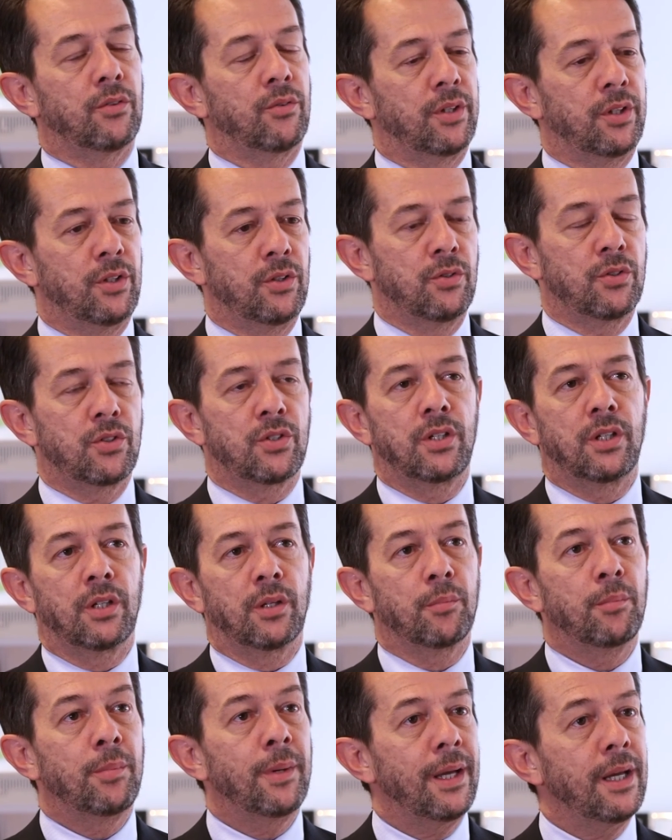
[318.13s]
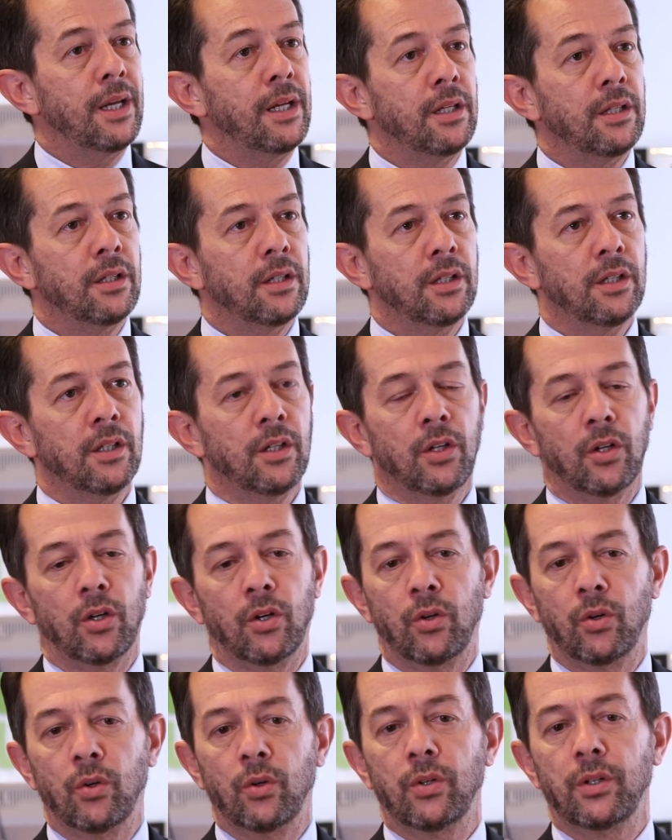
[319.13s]
reducing pain
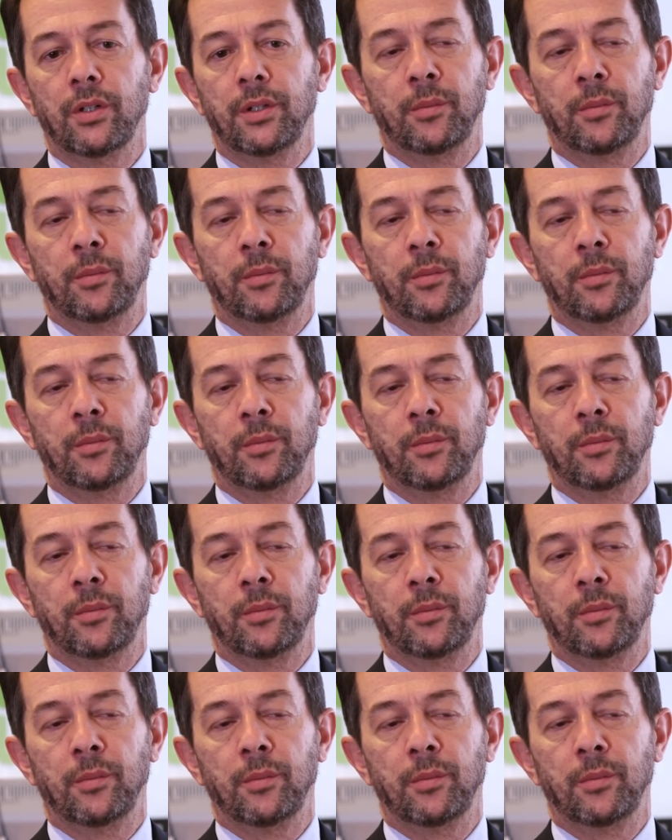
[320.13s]
or